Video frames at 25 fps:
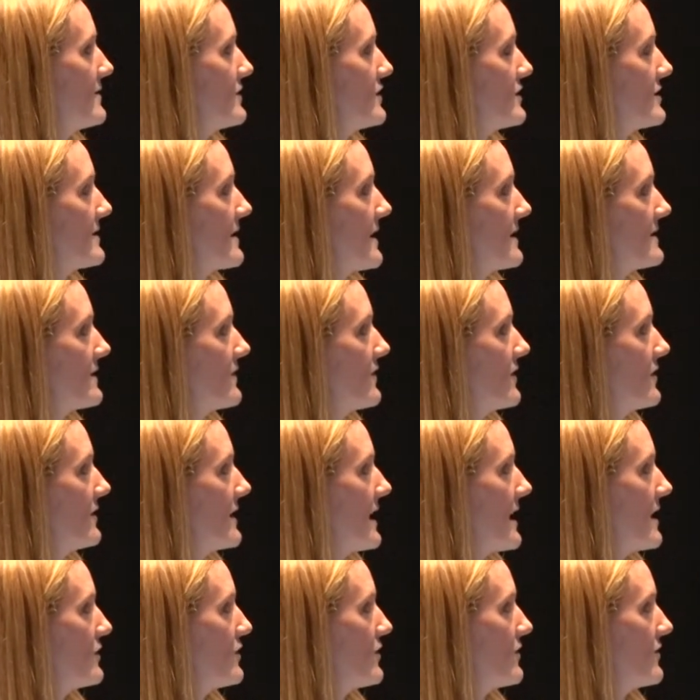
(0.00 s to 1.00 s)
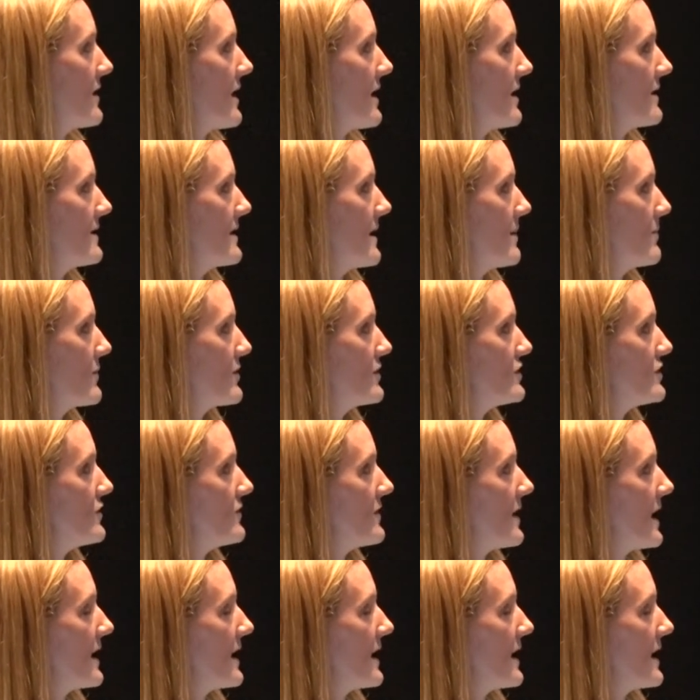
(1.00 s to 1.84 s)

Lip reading: just as filled out, you've got numbers, you've